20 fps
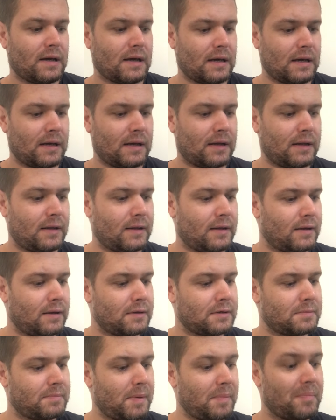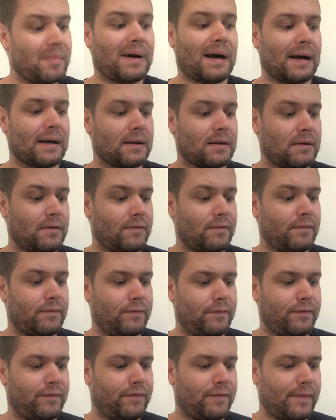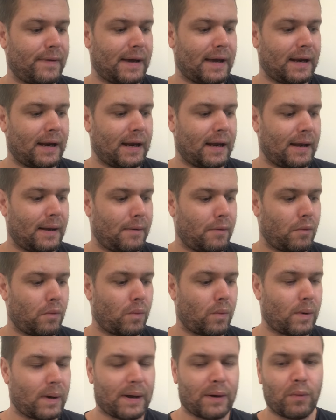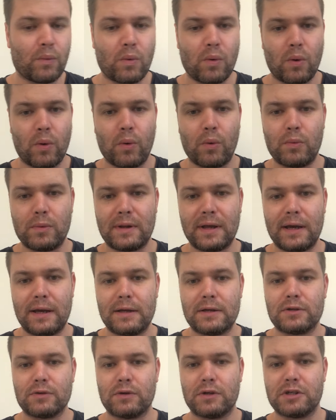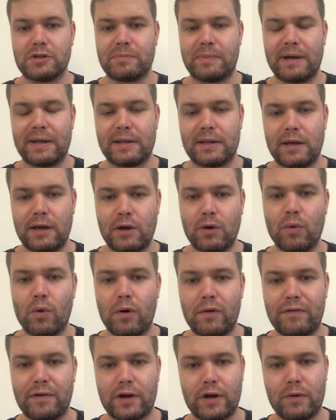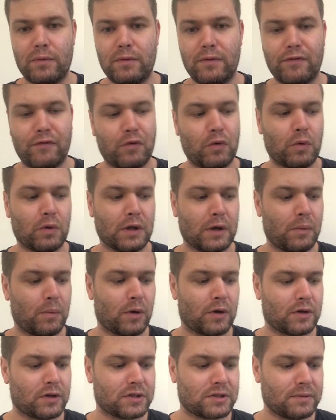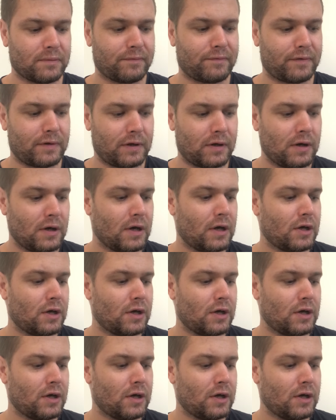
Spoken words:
and it's been backed very well all day, so I expect it to go off around 4-1 or something.